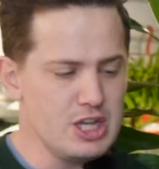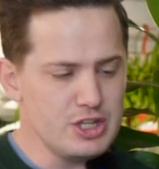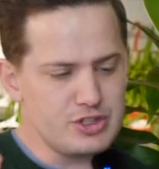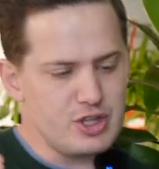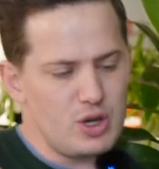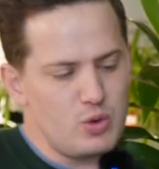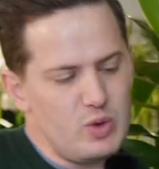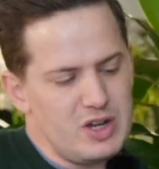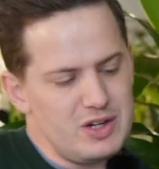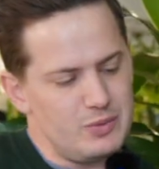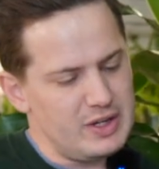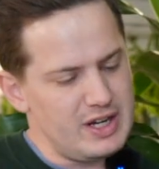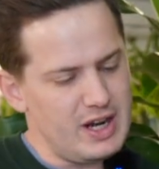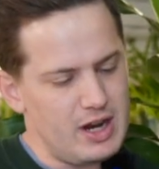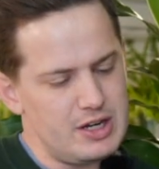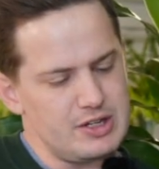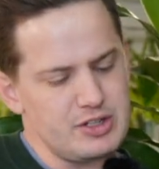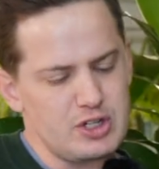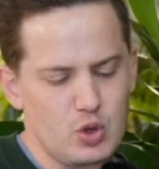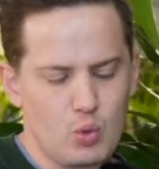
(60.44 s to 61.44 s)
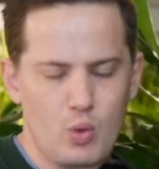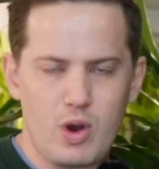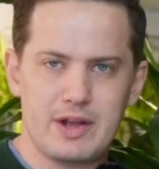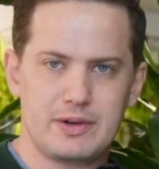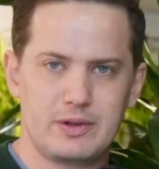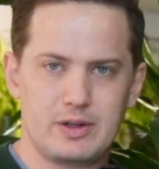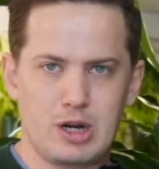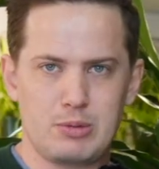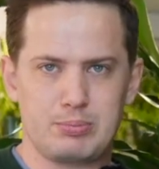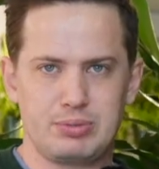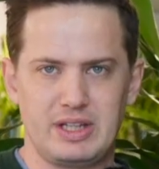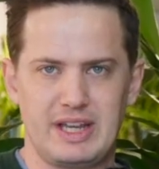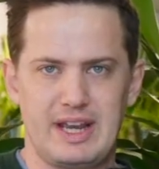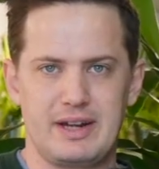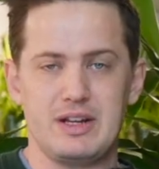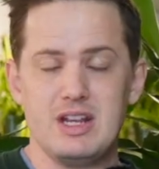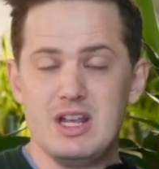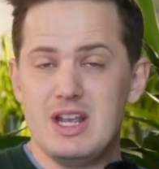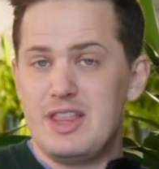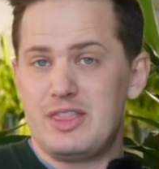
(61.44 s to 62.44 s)
So when we underwater our
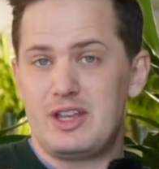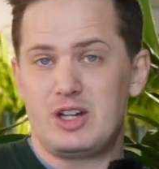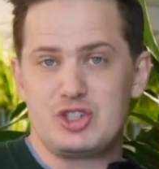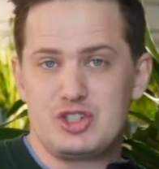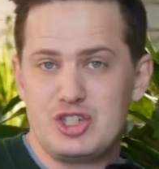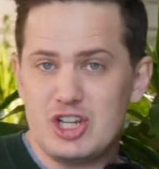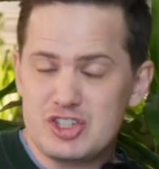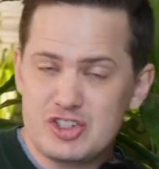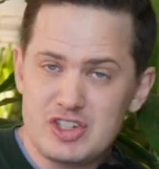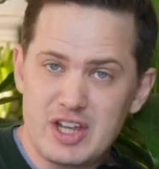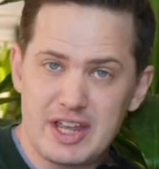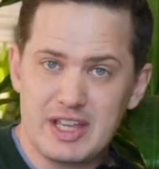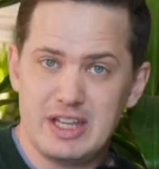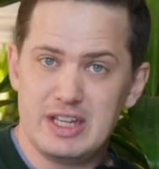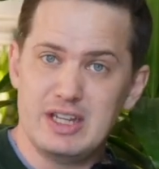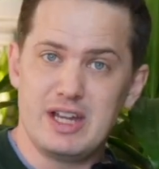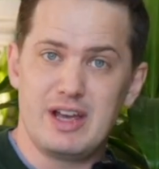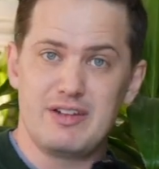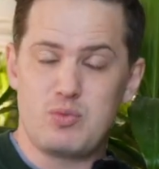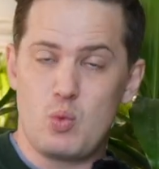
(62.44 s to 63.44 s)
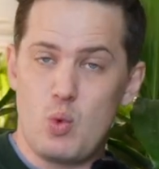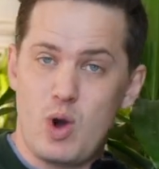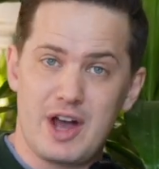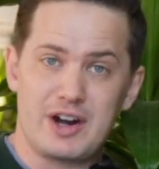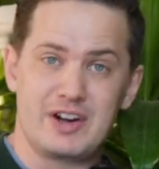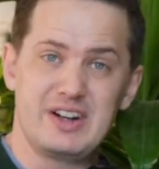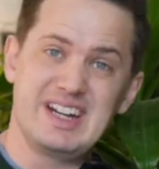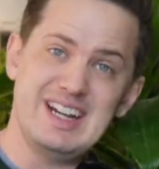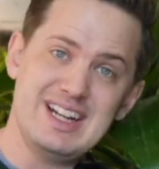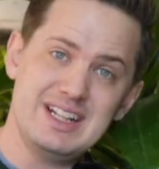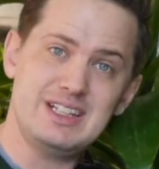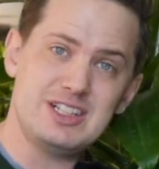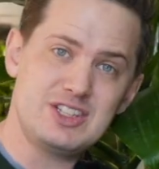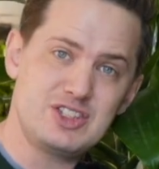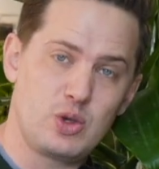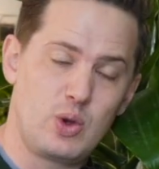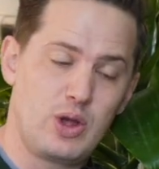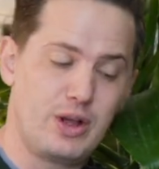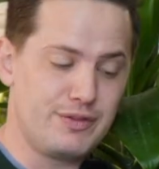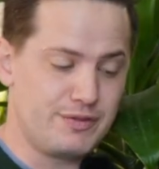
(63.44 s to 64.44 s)
plant, there's just not enough water in the
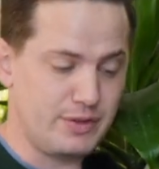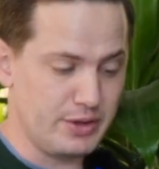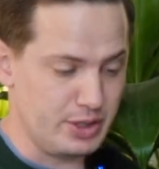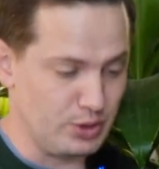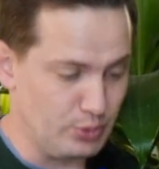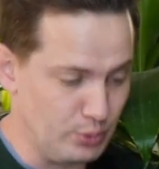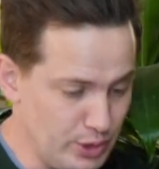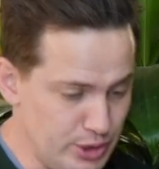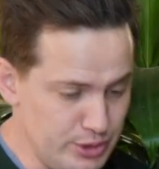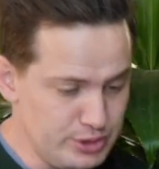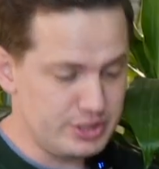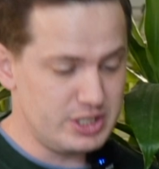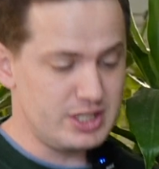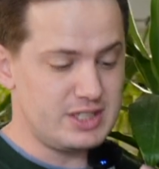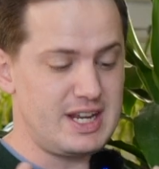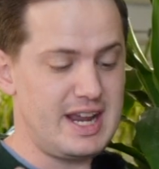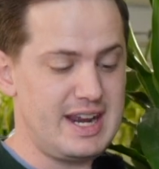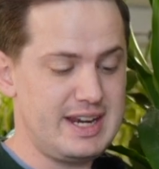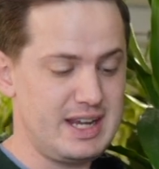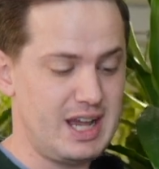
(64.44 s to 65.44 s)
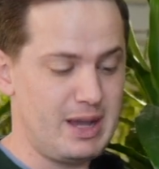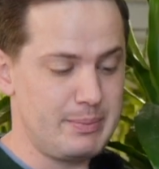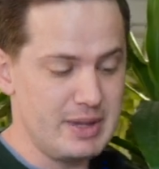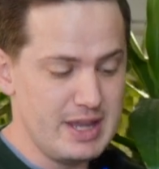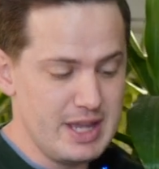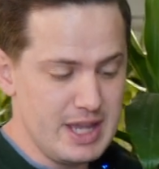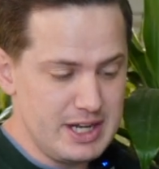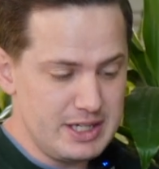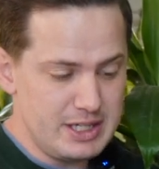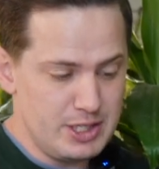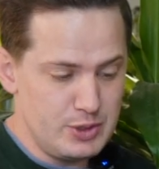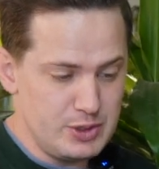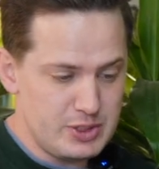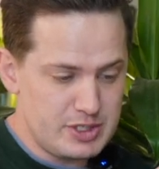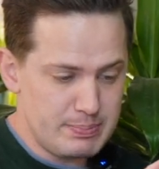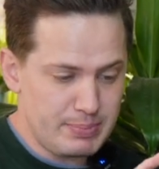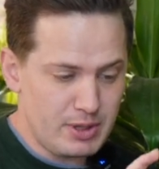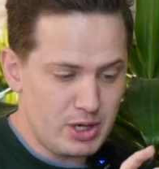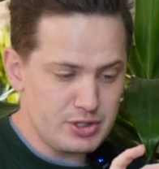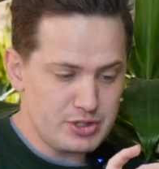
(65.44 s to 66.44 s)
soil for the roots to take up to
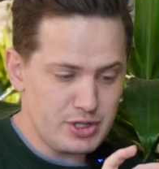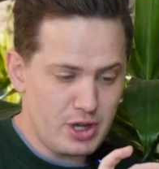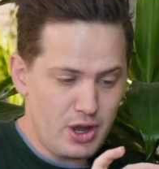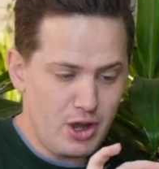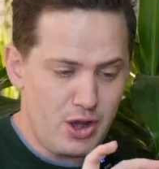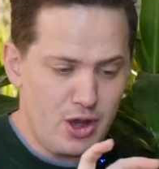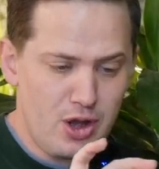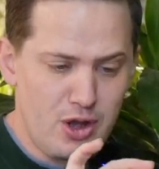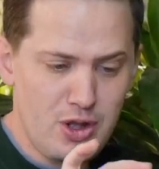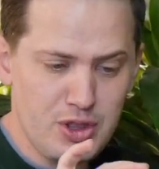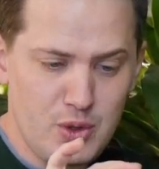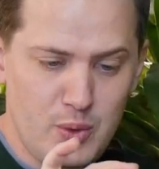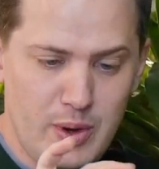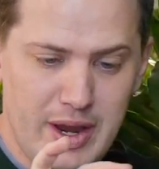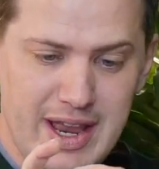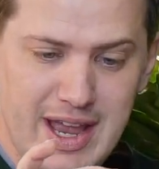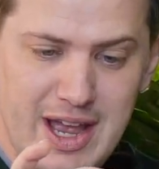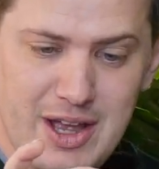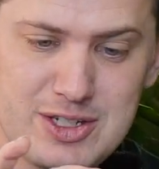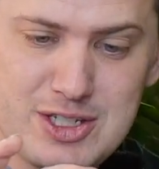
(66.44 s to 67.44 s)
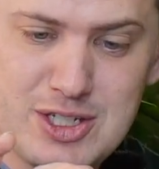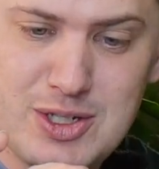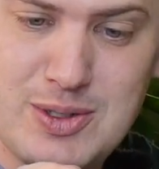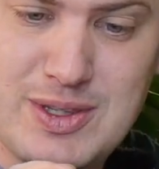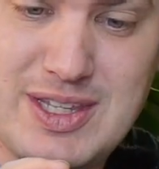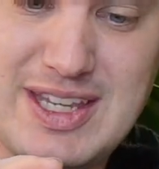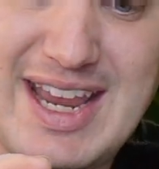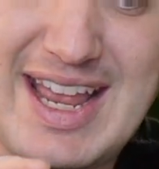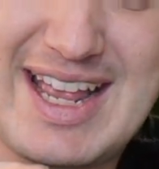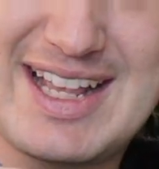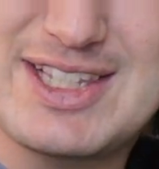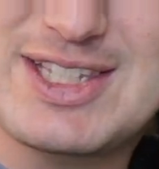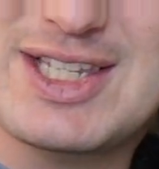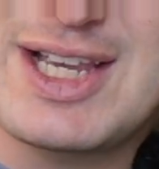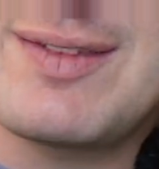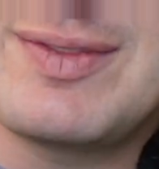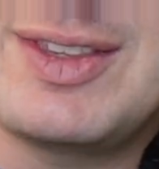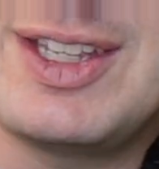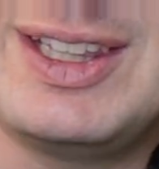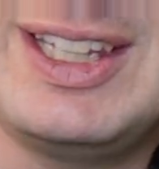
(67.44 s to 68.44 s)
disperse all the way out to the ends of the